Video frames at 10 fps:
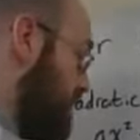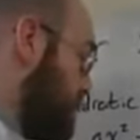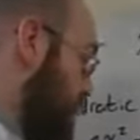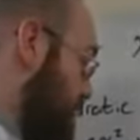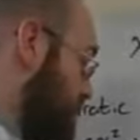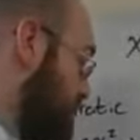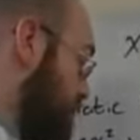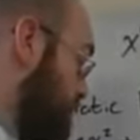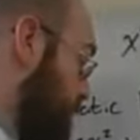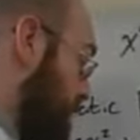plus
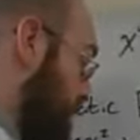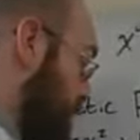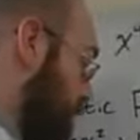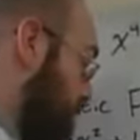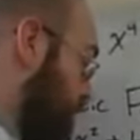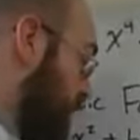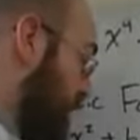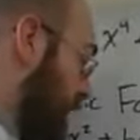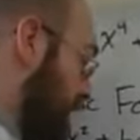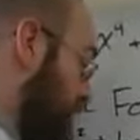b
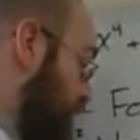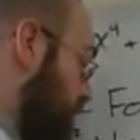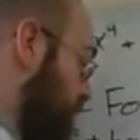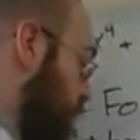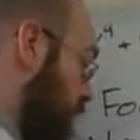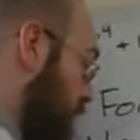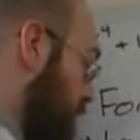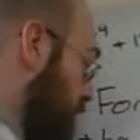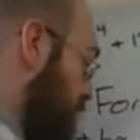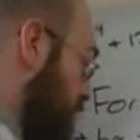x
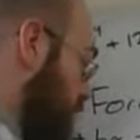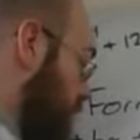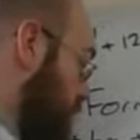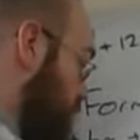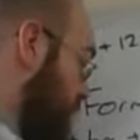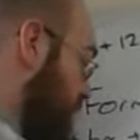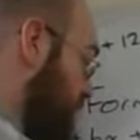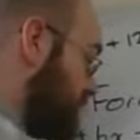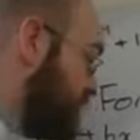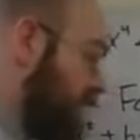squared plus
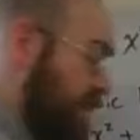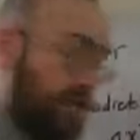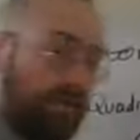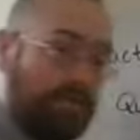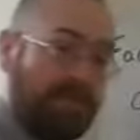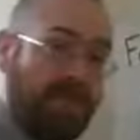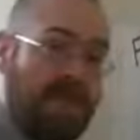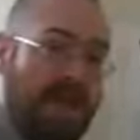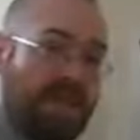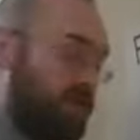c.
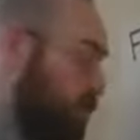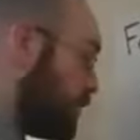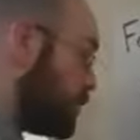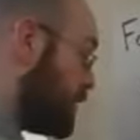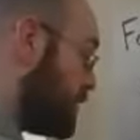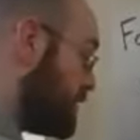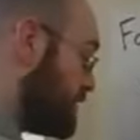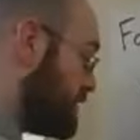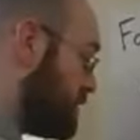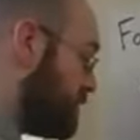And so when we
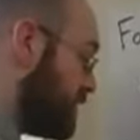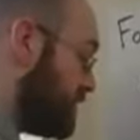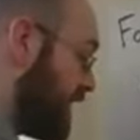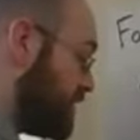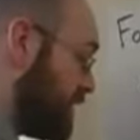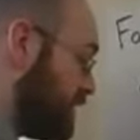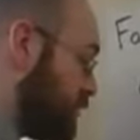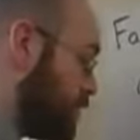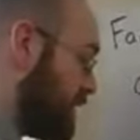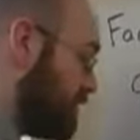simplify this, we
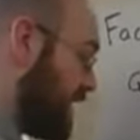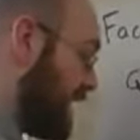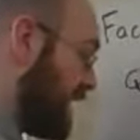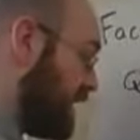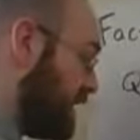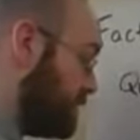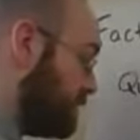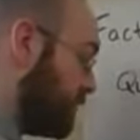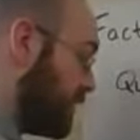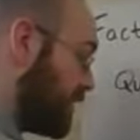would have a
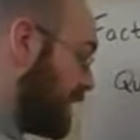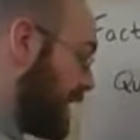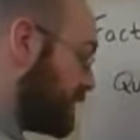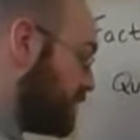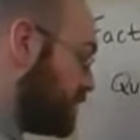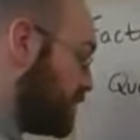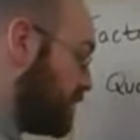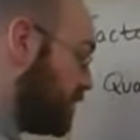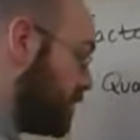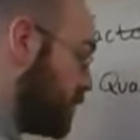x to the
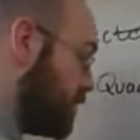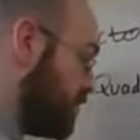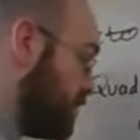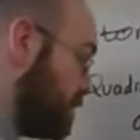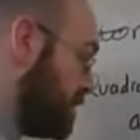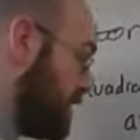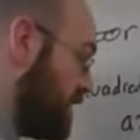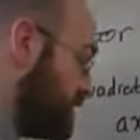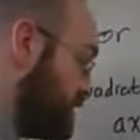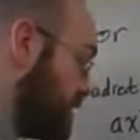fourth
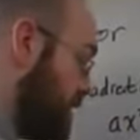plus